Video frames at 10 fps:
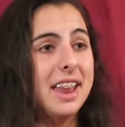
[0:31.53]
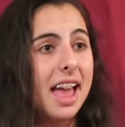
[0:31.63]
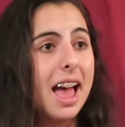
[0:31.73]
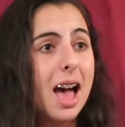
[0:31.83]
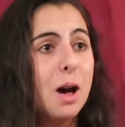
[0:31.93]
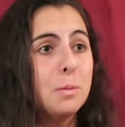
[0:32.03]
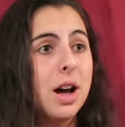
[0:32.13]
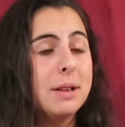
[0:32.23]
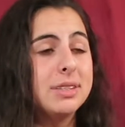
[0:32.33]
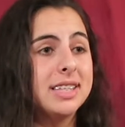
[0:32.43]
Now
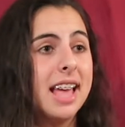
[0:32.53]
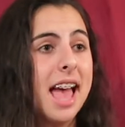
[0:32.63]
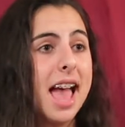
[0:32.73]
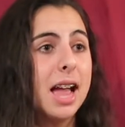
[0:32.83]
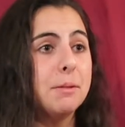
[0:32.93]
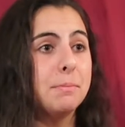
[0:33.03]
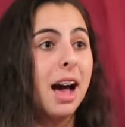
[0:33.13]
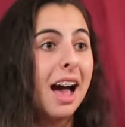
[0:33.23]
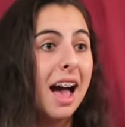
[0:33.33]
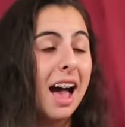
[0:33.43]
I'm sane, but
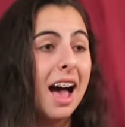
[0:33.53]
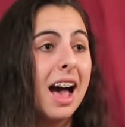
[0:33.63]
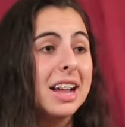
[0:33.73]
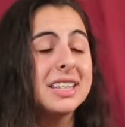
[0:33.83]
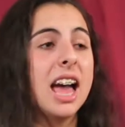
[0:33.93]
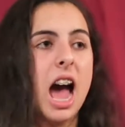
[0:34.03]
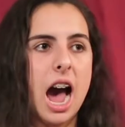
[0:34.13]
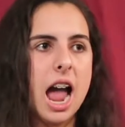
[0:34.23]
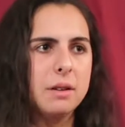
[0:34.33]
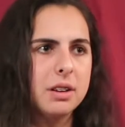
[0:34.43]

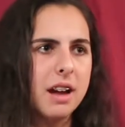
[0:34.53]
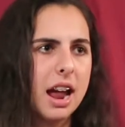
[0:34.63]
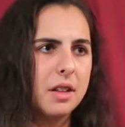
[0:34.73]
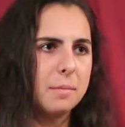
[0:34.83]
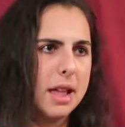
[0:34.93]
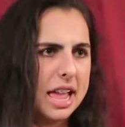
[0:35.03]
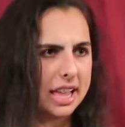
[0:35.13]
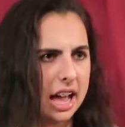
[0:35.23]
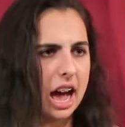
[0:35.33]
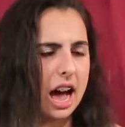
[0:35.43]
I would rather be
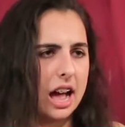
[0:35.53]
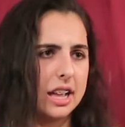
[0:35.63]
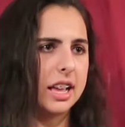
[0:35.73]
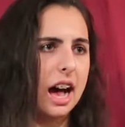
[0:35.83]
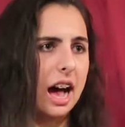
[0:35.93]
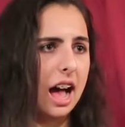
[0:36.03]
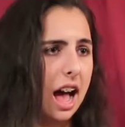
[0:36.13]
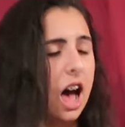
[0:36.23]
gaga.